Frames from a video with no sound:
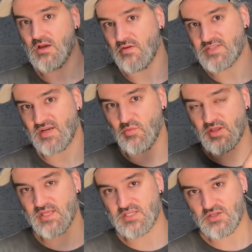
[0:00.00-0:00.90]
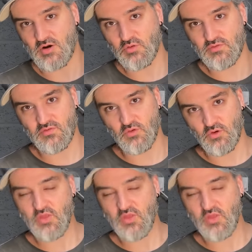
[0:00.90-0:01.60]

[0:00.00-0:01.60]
I've seen one of these sold for